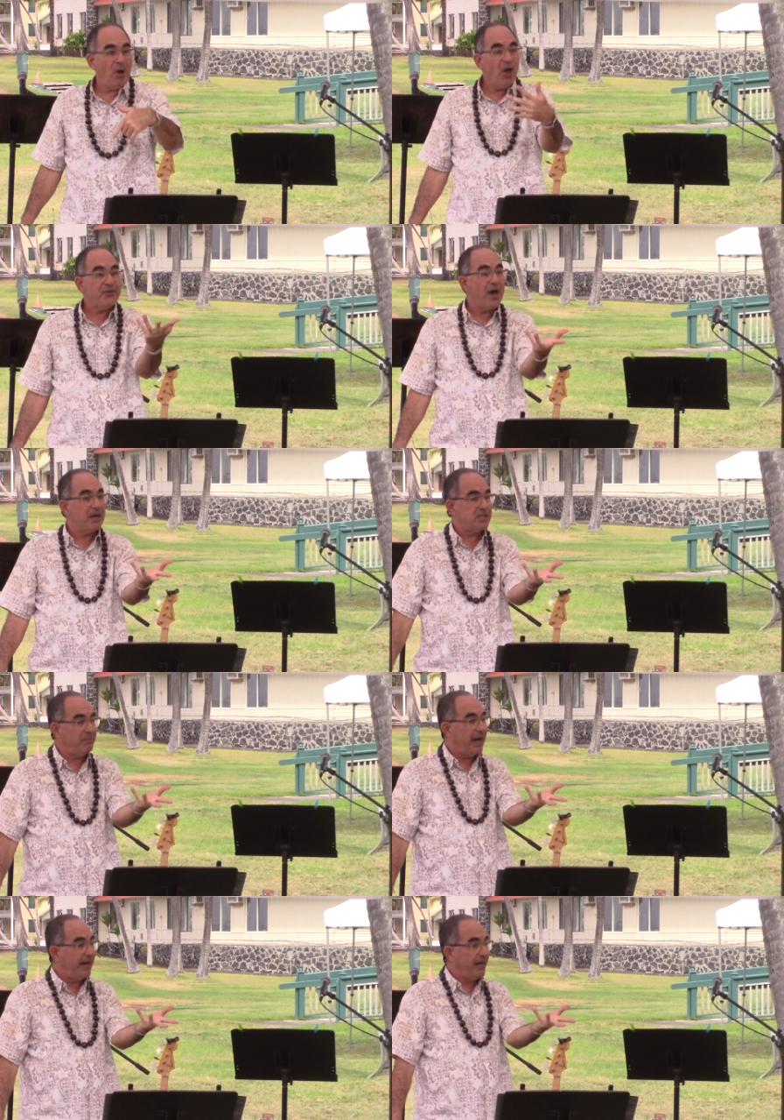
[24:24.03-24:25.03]
Paul talks
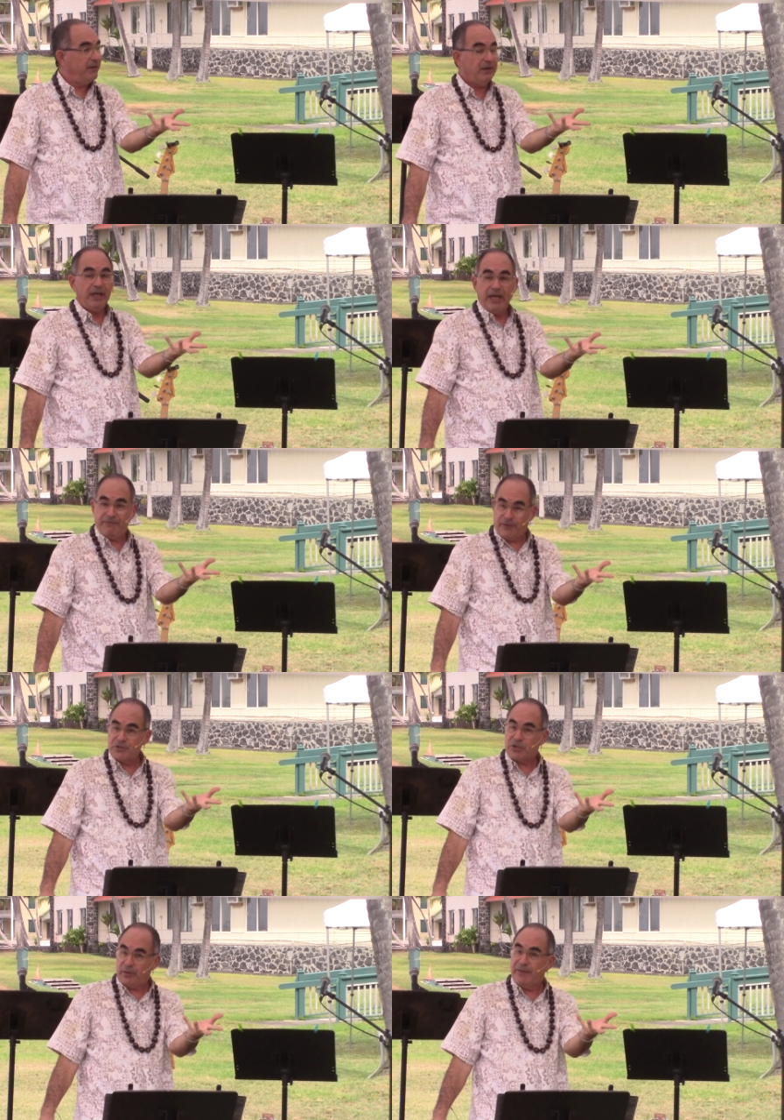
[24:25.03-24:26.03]
about it in, in
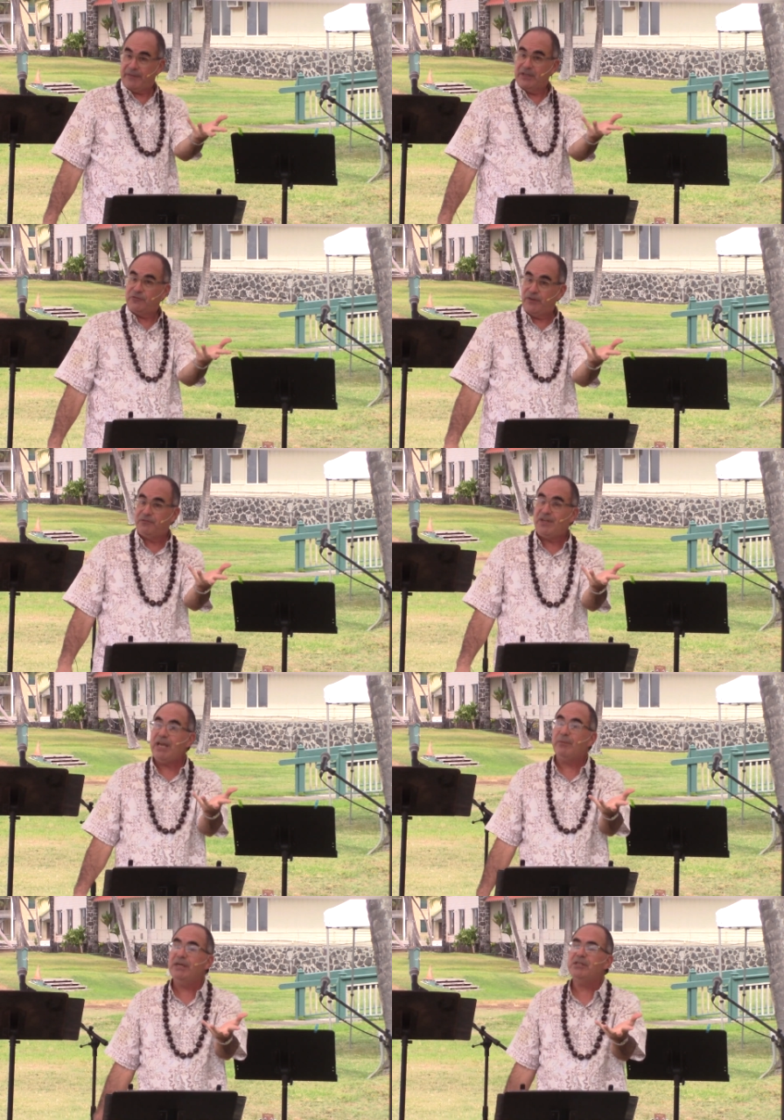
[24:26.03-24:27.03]
1 Corinthians
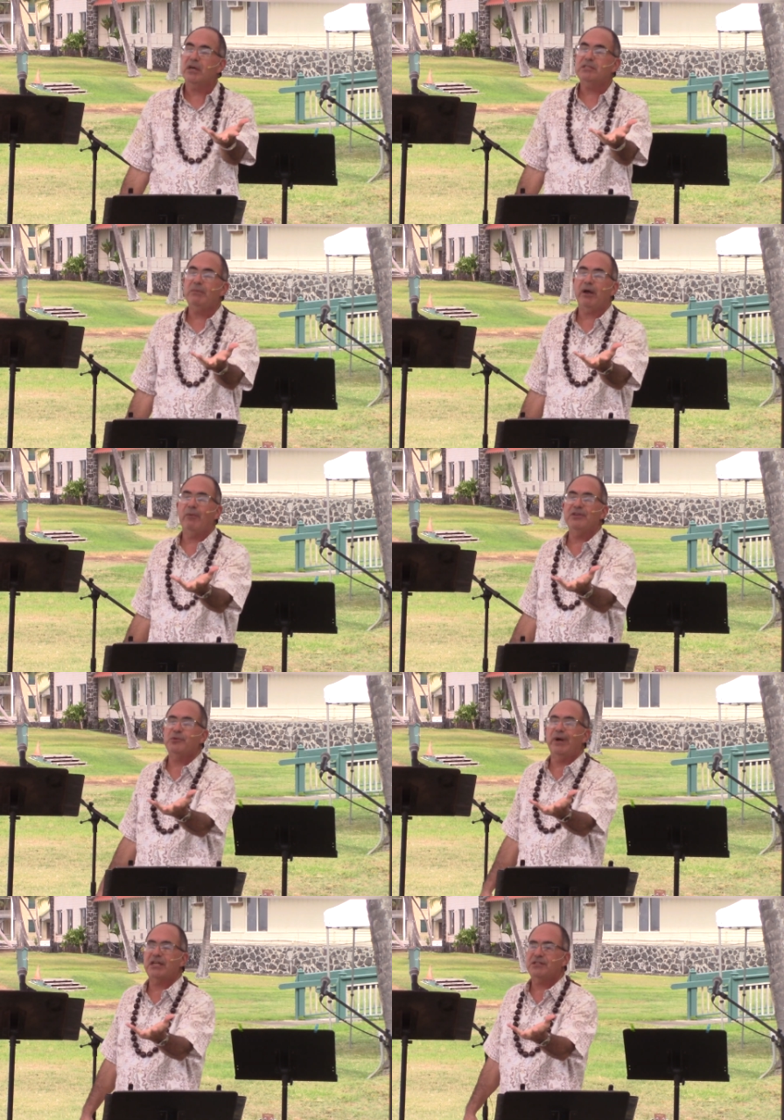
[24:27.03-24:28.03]
15 when he talks about
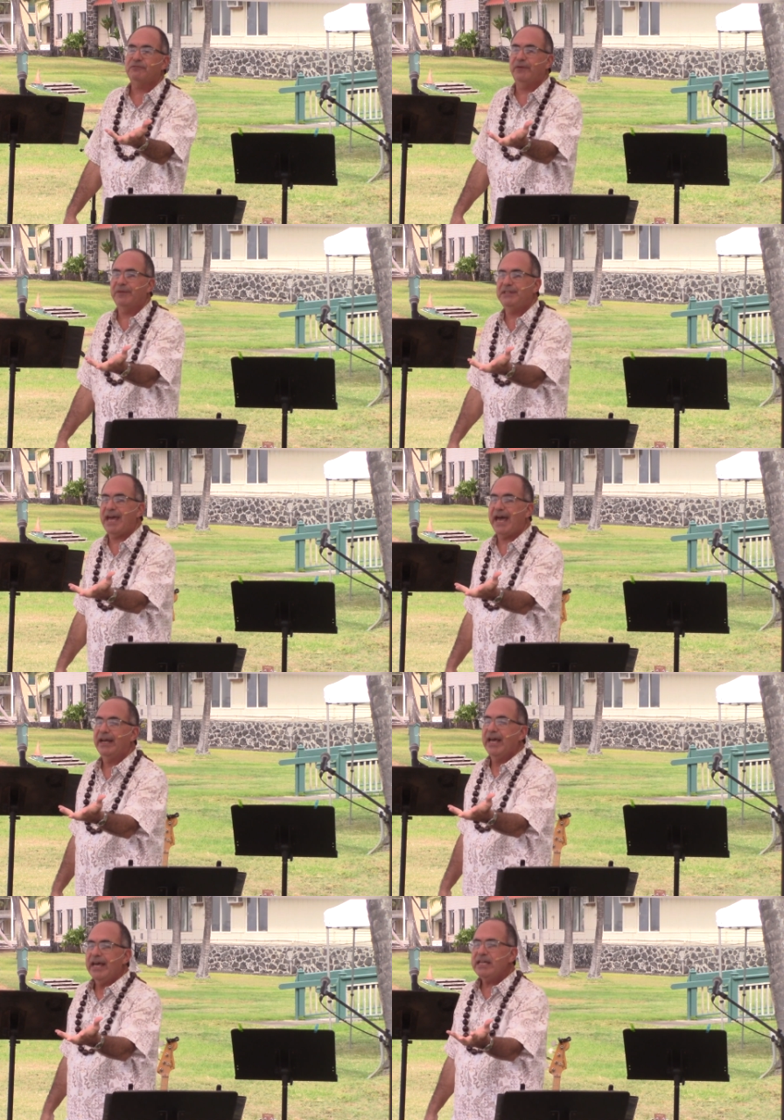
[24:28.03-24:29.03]
resurrection from the dead.